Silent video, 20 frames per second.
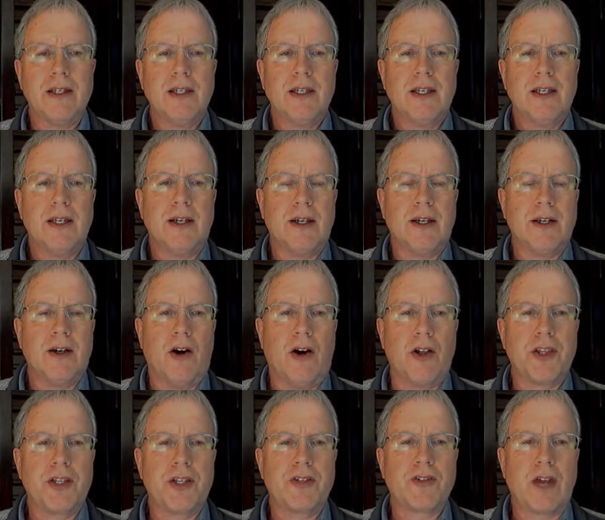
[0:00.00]
all
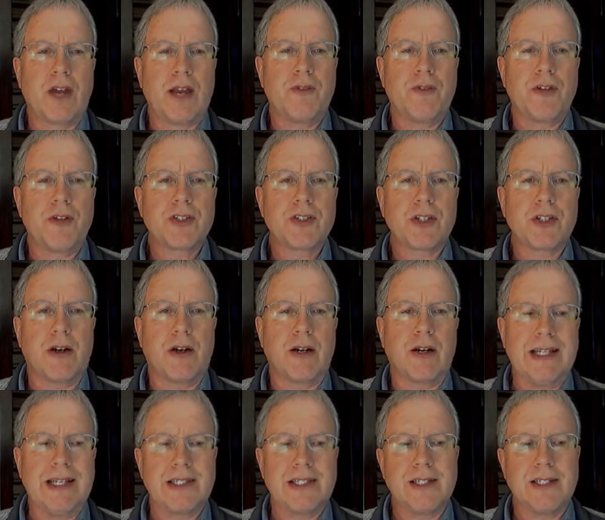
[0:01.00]
the drivers are
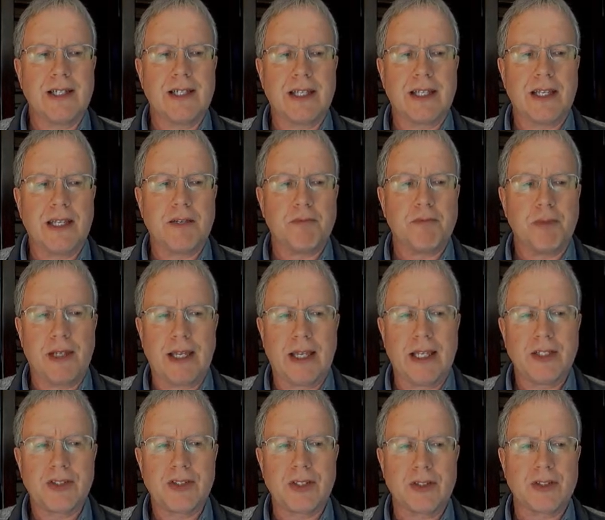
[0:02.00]
instantly in
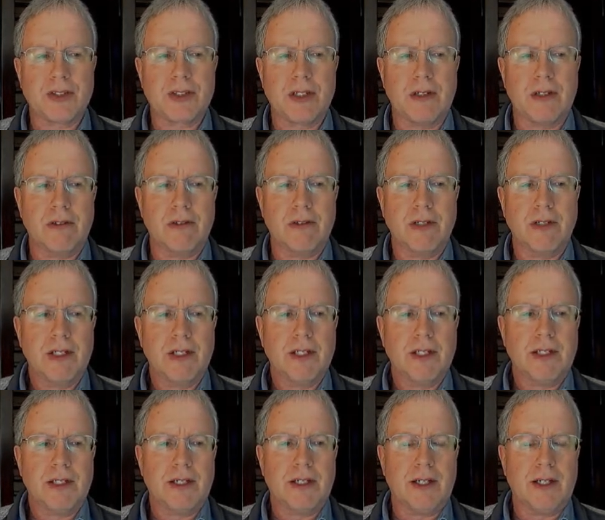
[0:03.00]
place, and so
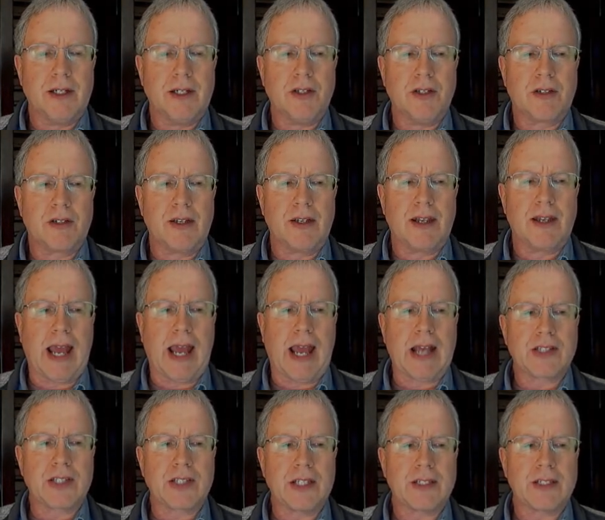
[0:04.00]
you can access